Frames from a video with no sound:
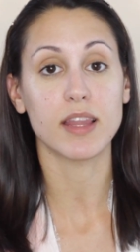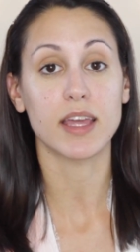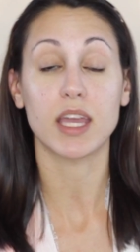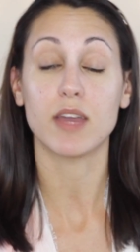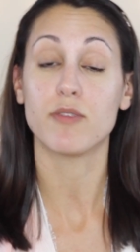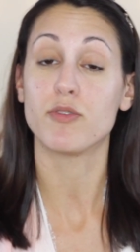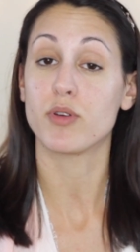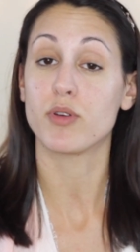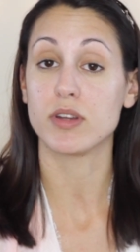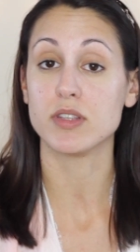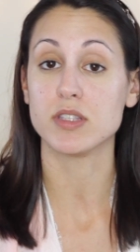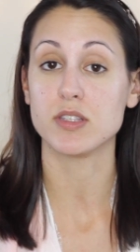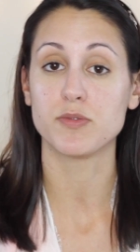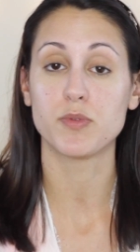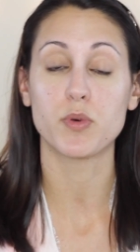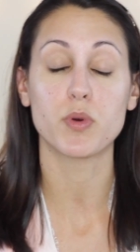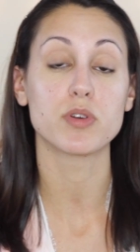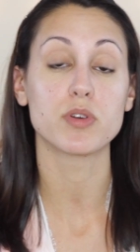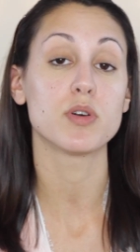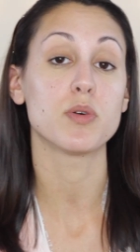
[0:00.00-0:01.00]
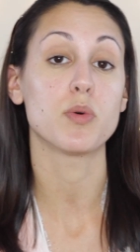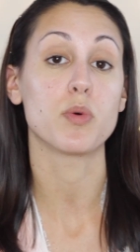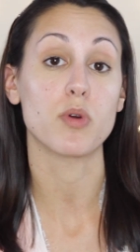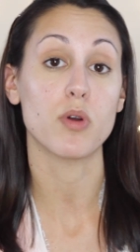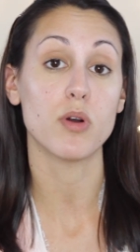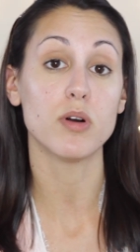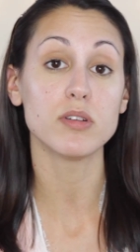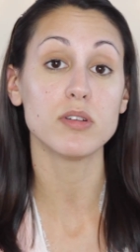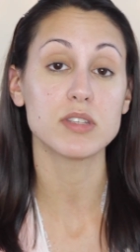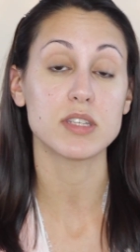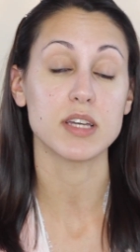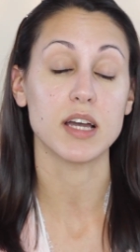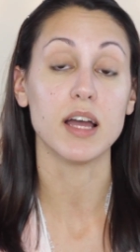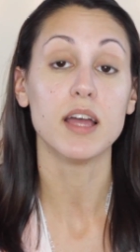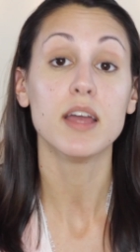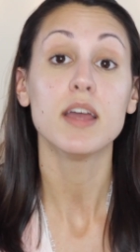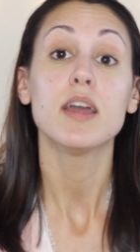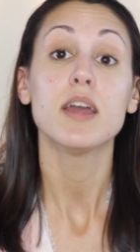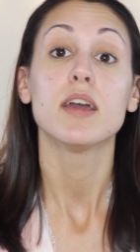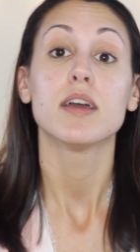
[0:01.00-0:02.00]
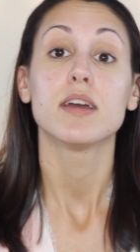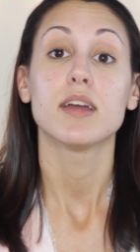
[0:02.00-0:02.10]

like if you're in Sephora or Ulta,